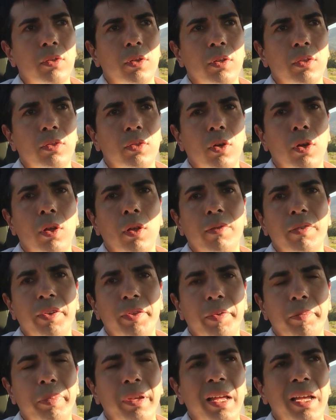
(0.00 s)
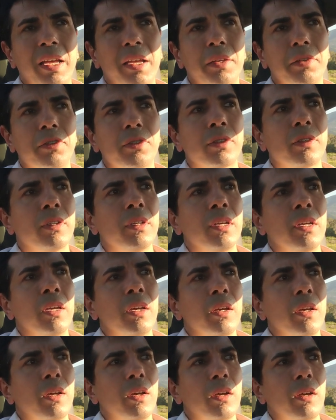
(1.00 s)
It's all over the place.
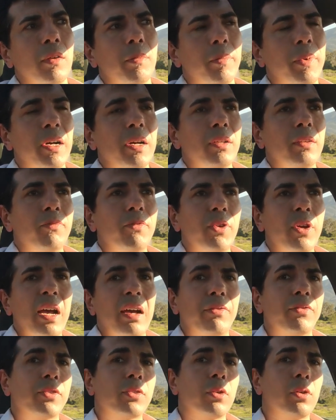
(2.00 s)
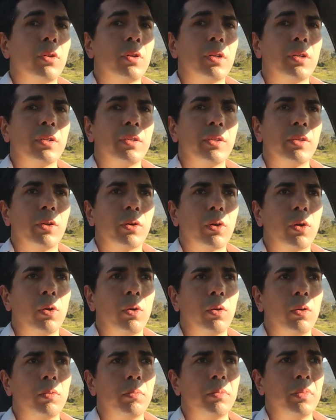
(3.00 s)
But if you have solar in your
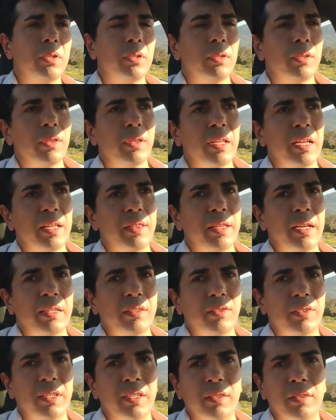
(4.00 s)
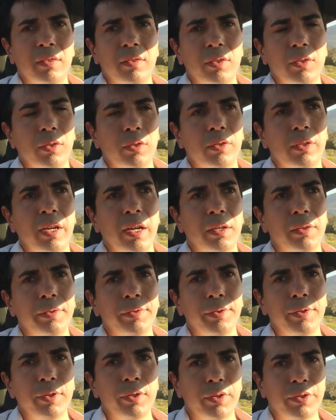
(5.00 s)
home, then that's it, you're done,
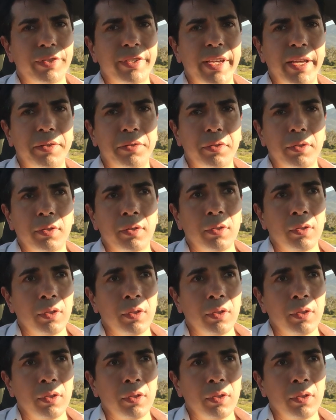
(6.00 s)
you're set.